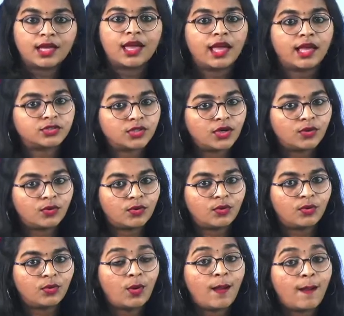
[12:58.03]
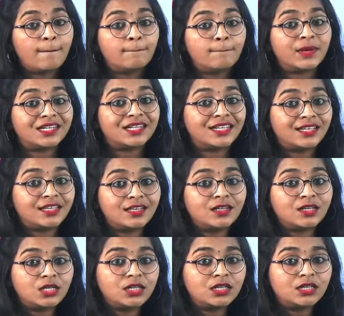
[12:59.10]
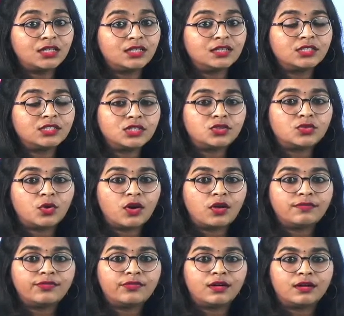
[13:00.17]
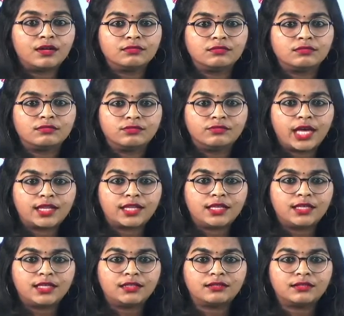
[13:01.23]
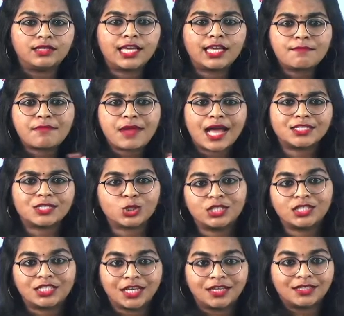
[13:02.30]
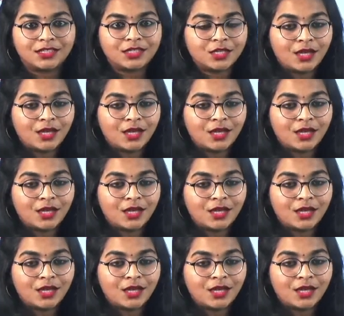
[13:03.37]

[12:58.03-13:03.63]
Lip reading: Yes or no? But here, this is one of a very, like a magical change,